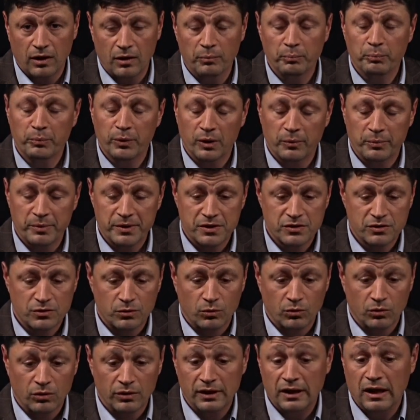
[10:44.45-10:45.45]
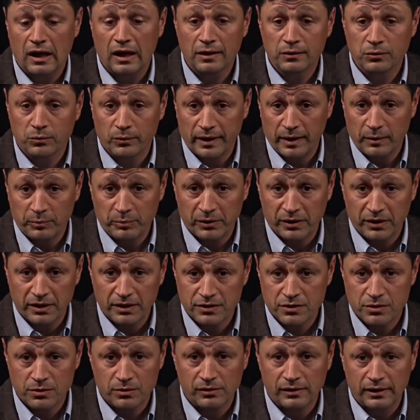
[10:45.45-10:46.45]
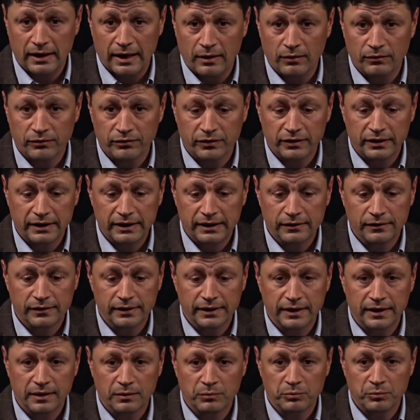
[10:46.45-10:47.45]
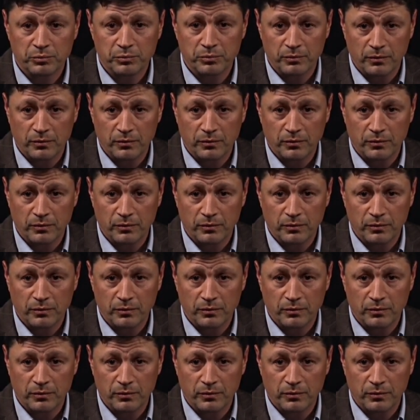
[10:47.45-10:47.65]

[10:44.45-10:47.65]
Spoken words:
on purpose or non-weight bearing to allow for healing